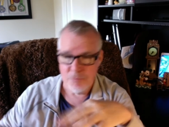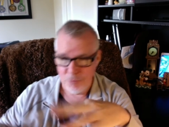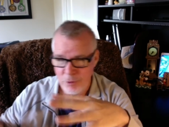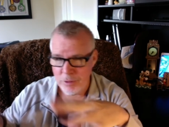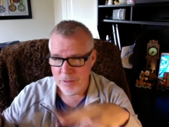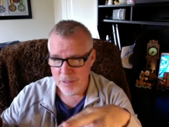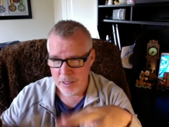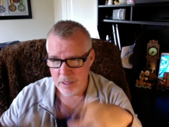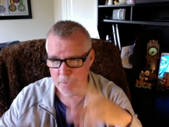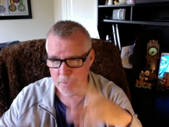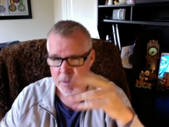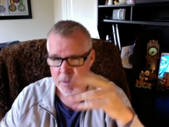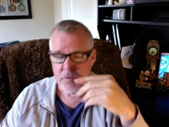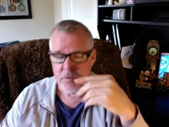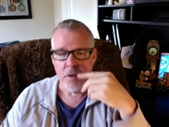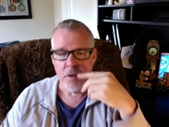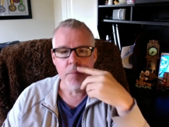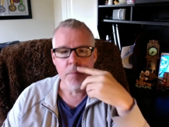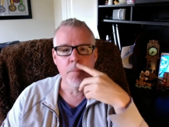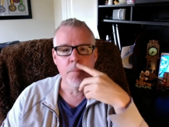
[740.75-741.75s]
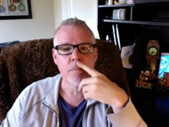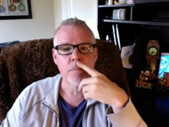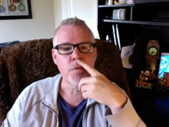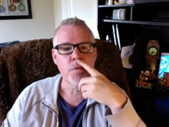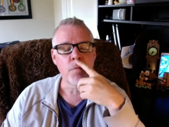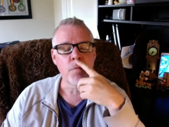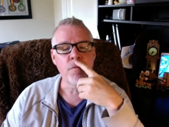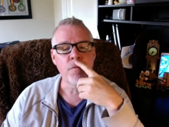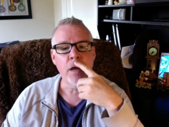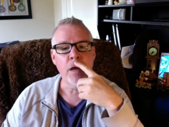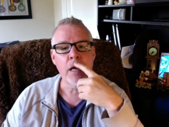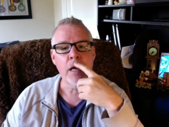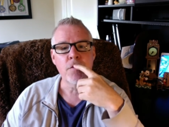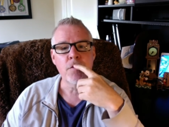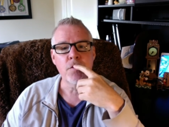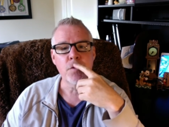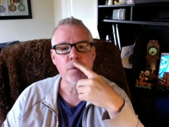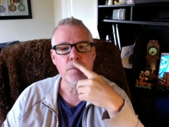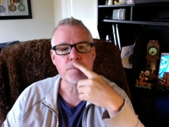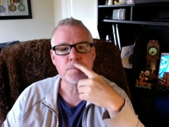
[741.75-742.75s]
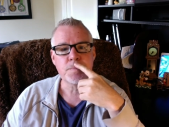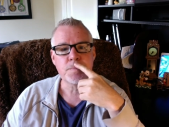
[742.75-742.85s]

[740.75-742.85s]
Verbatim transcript: with him in some some fashion.